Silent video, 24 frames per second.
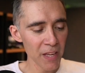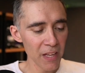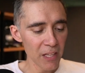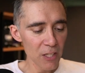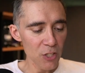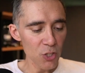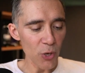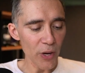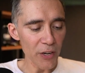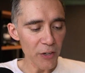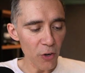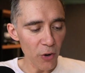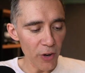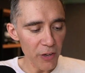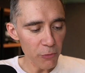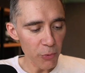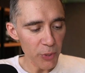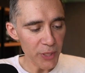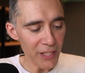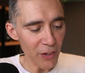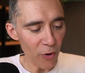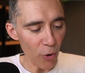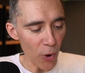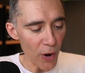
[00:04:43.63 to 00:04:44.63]
So I'm going
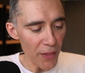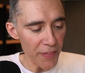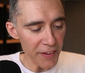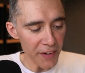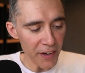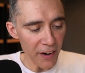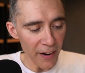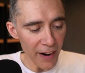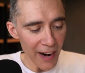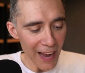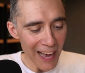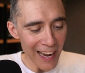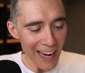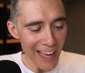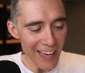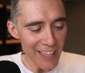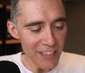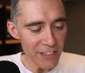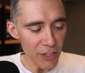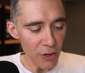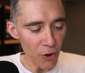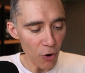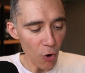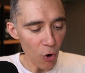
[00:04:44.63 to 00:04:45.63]
with credit card. I'll
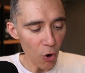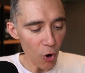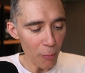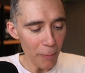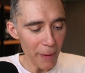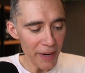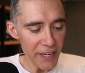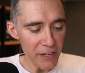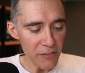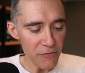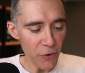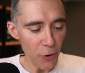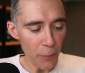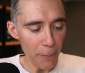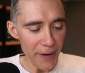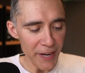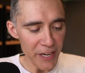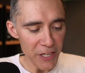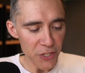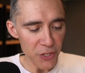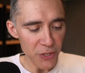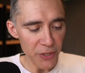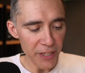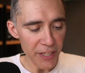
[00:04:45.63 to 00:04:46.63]
enter all my
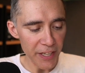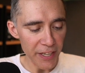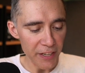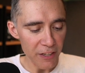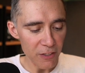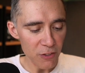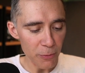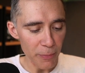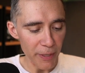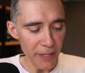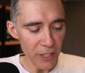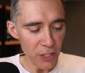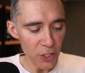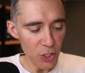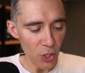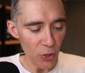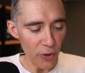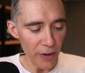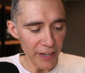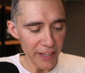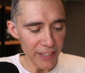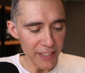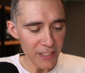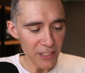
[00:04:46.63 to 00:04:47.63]
information here to make
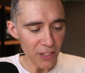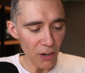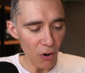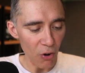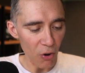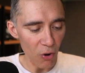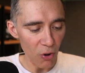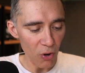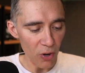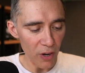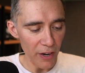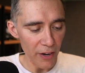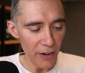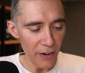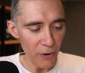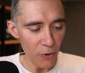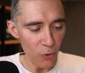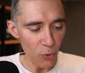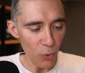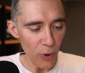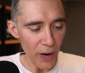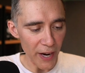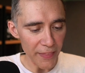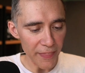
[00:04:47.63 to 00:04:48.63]
sure it's all
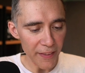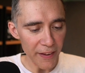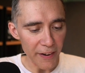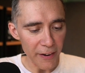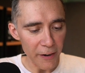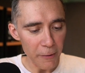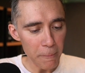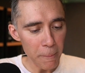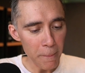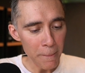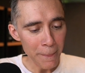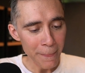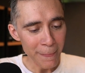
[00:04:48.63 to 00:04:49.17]
right there.